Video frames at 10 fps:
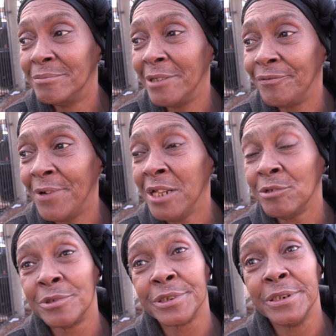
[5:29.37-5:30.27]
My
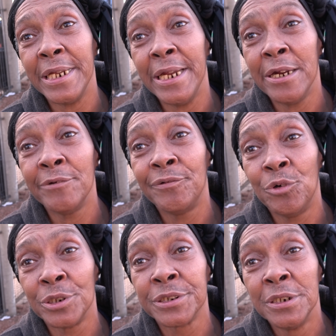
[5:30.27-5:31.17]
father was an Air
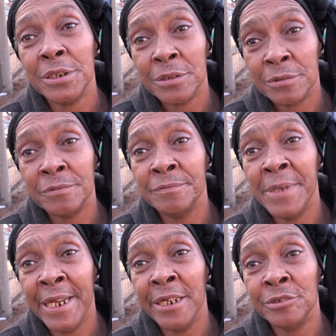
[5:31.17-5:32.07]
Force
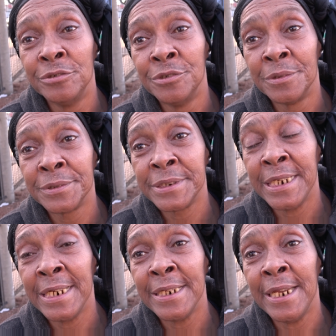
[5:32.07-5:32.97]
man, you know what I'm
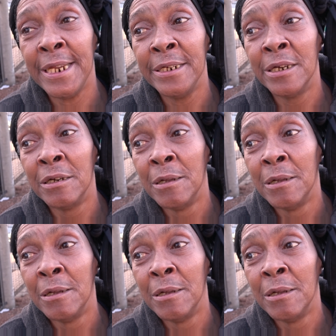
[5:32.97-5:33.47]
saying? And